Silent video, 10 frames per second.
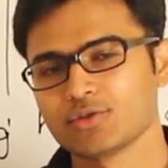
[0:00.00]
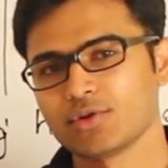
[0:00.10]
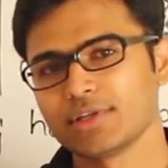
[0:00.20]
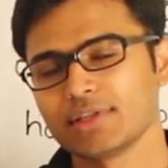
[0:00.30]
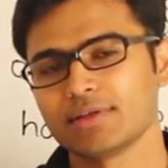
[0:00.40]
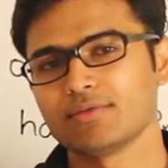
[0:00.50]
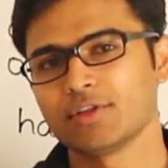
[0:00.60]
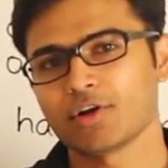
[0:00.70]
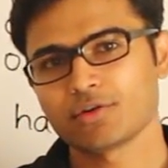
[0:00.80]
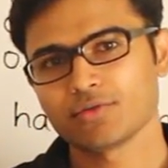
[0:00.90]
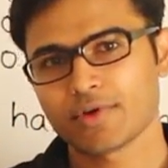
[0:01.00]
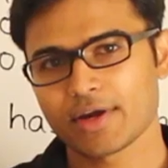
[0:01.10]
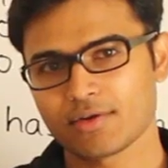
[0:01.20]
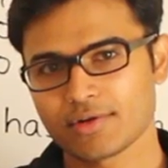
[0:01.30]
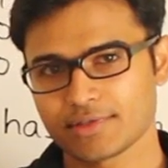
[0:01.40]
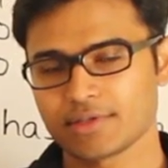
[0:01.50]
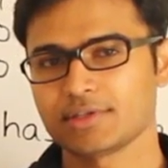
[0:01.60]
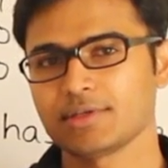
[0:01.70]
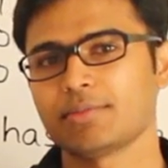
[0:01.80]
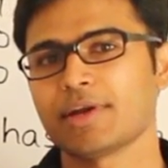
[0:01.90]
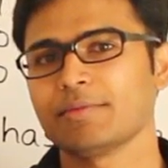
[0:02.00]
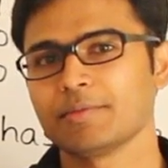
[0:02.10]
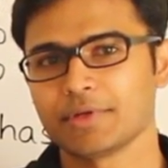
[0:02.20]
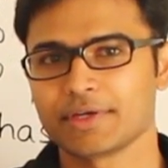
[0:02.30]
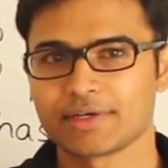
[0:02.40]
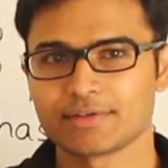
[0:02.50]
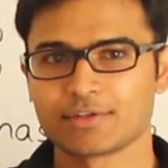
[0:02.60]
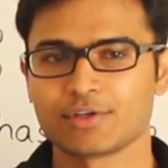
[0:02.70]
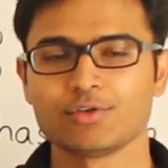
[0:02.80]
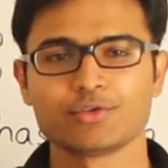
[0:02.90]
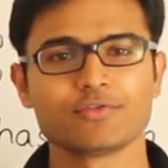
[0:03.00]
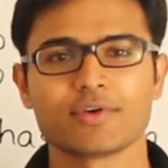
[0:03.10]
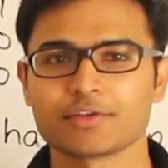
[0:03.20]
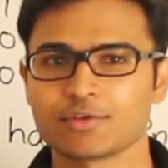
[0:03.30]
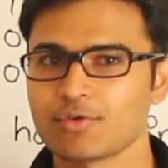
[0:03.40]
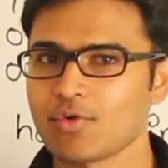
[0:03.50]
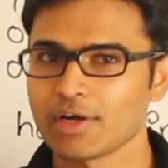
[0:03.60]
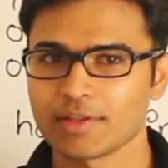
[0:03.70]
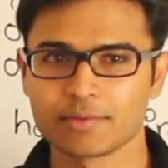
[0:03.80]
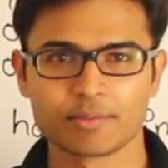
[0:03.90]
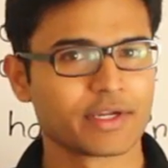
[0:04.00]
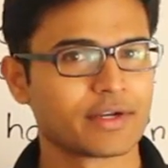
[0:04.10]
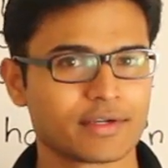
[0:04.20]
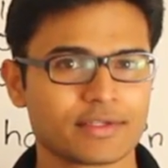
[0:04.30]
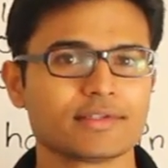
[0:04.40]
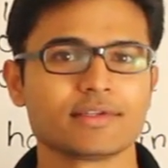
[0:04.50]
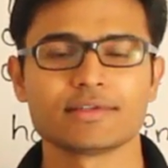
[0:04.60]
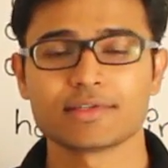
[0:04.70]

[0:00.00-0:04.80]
So in order to find out essential prime implicants, you should first know what an implicant is,